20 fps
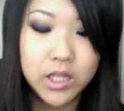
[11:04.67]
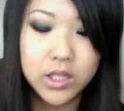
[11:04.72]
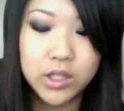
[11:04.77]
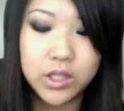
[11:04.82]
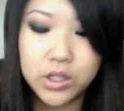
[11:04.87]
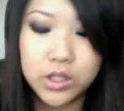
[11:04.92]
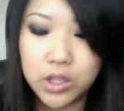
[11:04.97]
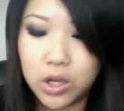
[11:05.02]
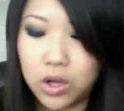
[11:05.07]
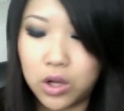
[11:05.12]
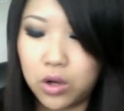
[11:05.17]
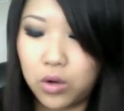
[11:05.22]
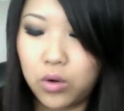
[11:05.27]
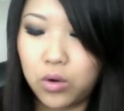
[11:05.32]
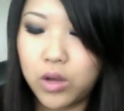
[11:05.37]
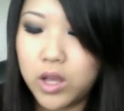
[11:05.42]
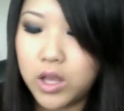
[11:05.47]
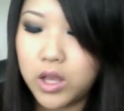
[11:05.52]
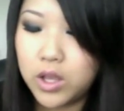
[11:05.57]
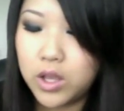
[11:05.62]
So
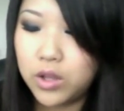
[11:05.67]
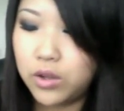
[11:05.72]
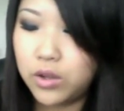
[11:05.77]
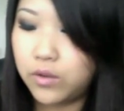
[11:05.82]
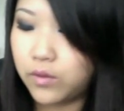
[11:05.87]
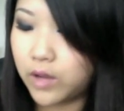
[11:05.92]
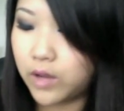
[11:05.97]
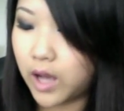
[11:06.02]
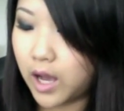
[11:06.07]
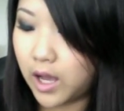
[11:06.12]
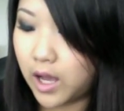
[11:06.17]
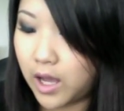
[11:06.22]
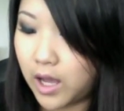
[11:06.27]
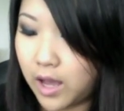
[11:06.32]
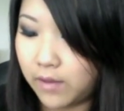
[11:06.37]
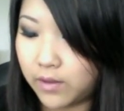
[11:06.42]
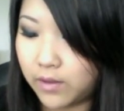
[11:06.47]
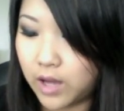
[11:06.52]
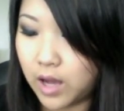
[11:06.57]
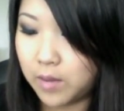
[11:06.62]

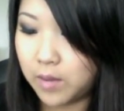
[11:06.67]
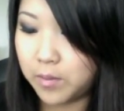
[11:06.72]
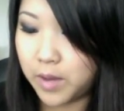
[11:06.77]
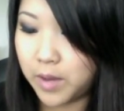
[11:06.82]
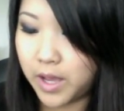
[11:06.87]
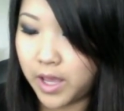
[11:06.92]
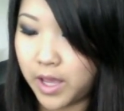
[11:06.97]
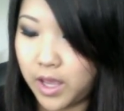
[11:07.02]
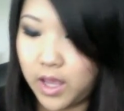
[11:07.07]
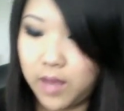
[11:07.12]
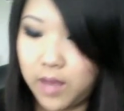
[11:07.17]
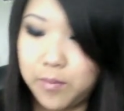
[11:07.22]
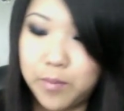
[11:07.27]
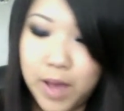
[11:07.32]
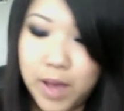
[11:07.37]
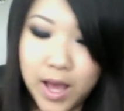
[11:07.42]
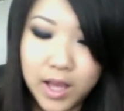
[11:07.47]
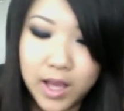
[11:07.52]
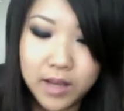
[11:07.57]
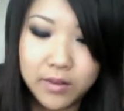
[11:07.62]
I've got my
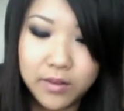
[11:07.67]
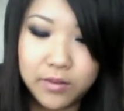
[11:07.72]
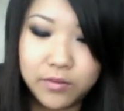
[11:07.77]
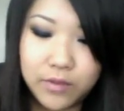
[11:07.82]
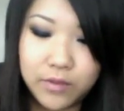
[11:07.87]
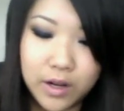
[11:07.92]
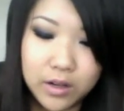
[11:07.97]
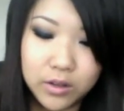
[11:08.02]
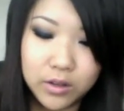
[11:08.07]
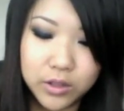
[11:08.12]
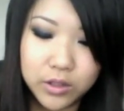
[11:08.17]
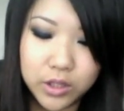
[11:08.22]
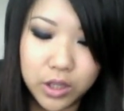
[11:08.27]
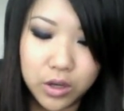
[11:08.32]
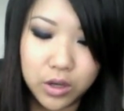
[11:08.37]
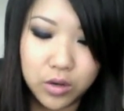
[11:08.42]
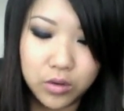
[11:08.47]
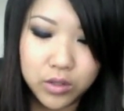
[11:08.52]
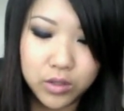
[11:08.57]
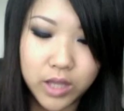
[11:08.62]
MAC freckle
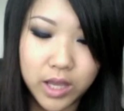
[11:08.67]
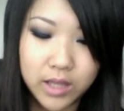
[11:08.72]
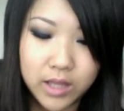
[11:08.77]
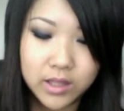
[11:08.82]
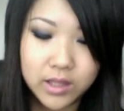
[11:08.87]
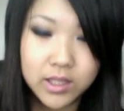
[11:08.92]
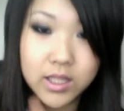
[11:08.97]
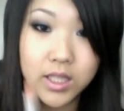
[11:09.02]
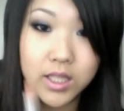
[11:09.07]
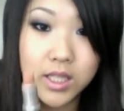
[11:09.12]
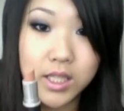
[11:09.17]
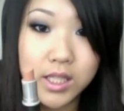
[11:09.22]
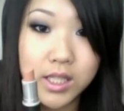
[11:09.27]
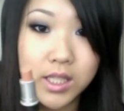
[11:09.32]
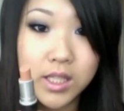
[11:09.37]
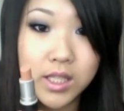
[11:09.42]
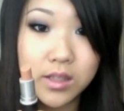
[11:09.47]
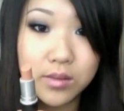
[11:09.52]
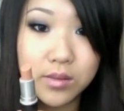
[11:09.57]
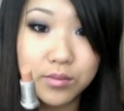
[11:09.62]
tone, and this
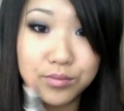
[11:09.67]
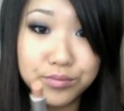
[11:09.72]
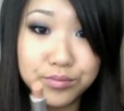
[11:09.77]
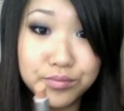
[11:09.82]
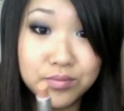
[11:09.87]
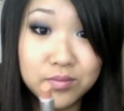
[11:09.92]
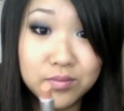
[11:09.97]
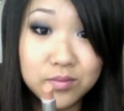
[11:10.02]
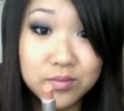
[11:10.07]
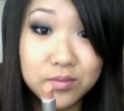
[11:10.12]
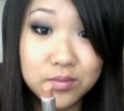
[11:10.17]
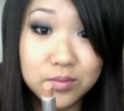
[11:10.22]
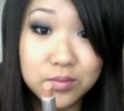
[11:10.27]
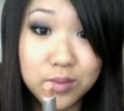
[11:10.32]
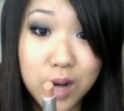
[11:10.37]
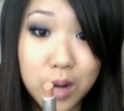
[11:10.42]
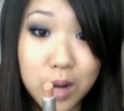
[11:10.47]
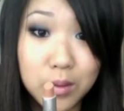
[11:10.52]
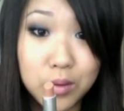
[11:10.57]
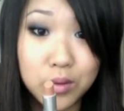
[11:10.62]
is
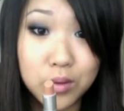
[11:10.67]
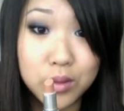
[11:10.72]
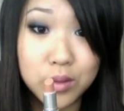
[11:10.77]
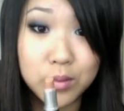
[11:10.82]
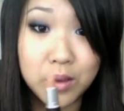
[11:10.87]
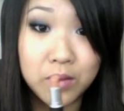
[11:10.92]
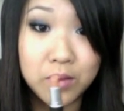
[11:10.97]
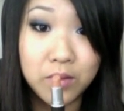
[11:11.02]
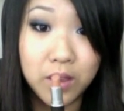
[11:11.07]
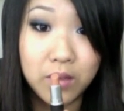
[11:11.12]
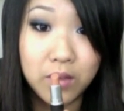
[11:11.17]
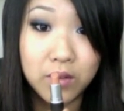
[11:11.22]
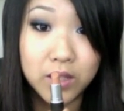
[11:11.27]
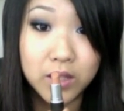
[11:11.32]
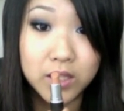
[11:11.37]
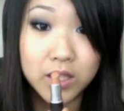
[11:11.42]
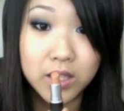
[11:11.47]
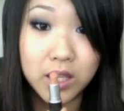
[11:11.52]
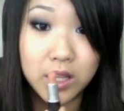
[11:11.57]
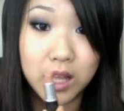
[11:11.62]
probably one of my
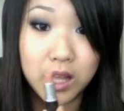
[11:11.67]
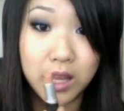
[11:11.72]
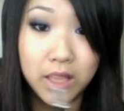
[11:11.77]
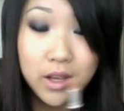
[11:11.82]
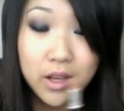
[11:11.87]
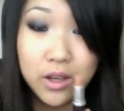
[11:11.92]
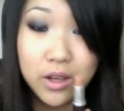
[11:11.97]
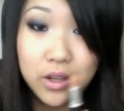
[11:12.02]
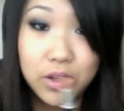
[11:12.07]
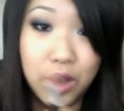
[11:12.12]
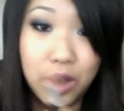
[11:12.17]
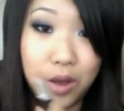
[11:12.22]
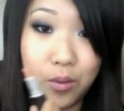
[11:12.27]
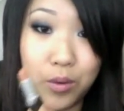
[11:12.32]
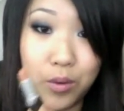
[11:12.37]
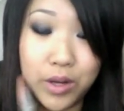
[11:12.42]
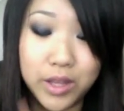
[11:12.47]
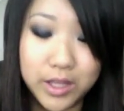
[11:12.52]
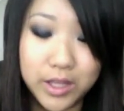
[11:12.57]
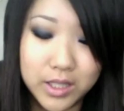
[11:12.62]
favorites, and I
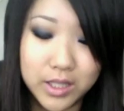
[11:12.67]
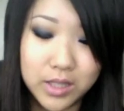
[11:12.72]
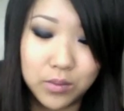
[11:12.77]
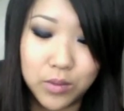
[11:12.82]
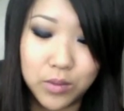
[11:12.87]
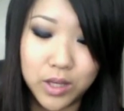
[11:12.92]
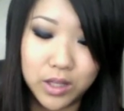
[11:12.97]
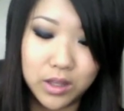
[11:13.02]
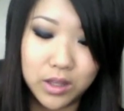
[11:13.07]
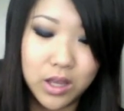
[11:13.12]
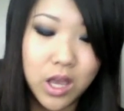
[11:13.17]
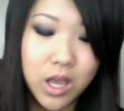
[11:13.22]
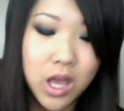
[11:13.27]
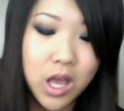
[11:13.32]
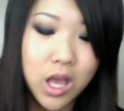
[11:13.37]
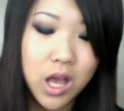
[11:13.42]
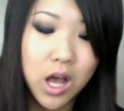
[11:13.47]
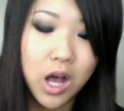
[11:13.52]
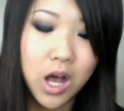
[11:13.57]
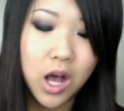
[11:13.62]
wear this with
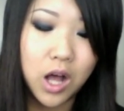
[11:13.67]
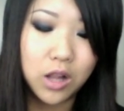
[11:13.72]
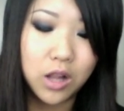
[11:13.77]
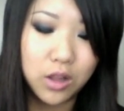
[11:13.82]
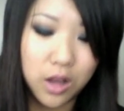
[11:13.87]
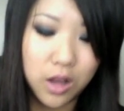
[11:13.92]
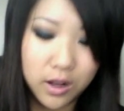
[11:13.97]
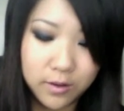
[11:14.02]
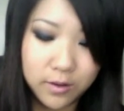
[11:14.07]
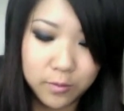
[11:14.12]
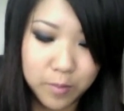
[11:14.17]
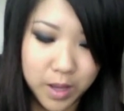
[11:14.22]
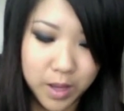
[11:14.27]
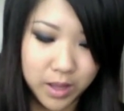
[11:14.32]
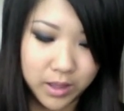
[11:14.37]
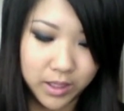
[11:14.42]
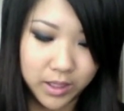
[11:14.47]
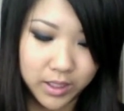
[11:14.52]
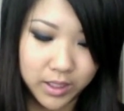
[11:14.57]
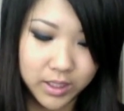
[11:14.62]
a lot of my
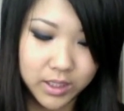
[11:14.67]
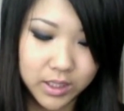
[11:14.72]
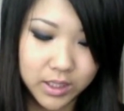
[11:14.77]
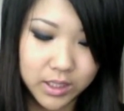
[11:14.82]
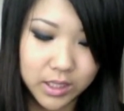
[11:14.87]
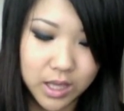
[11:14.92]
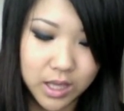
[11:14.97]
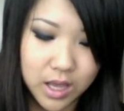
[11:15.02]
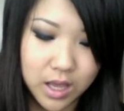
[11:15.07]
looks.